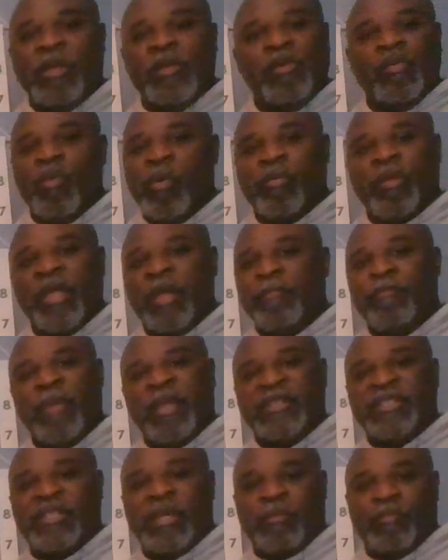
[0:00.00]
you won't get
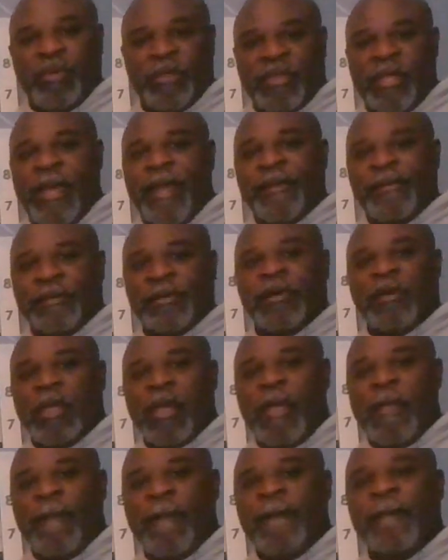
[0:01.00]
mixed up with that.
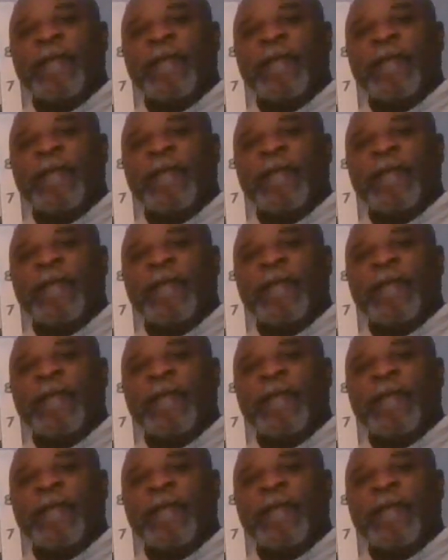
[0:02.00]
Okay?